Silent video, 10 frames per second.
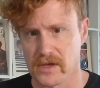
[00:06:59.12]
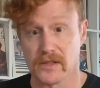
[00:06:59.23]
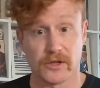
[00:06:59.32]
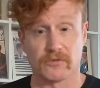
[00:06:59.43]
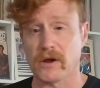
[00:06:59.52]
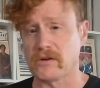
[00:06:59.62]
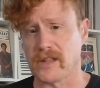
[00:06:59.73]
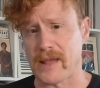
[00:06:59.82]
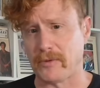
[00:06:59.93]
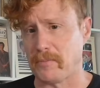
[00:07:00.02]
Their record
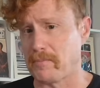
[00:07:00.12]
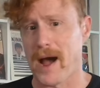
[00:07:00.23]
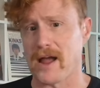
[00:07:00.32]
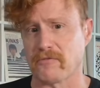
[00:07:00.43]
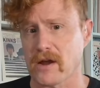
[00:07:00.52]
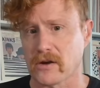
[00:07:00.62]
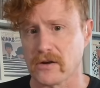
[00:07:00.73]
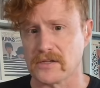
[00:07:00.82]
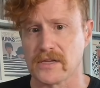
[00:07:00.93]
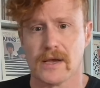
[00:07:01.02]
label, Pi
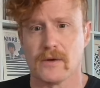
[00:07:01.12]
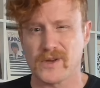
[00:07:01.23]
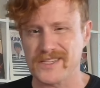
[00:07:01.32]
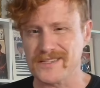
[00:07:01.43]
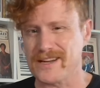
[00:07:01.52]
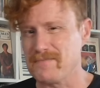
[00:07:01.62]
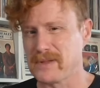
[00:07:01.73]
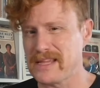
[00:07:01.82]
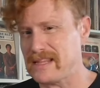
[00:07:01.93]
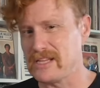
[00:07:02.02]
Records, wasn't
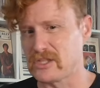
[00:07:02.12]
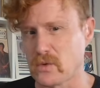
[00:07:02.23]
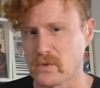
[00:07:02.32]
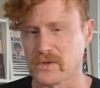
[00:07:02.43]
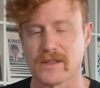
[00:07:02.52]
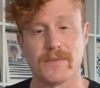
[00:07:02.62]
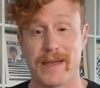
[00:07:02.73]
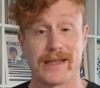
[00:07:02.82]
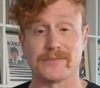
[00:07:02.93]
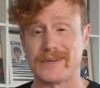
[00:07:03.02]
completely sold on the
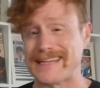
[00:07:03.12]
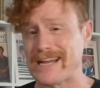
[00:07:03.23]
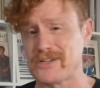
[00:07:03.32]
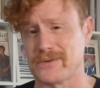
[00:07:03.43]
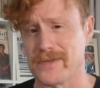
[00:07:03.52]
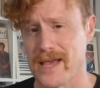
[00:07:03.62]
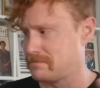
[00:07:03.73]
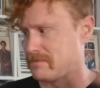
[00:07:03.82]
band's potential yet.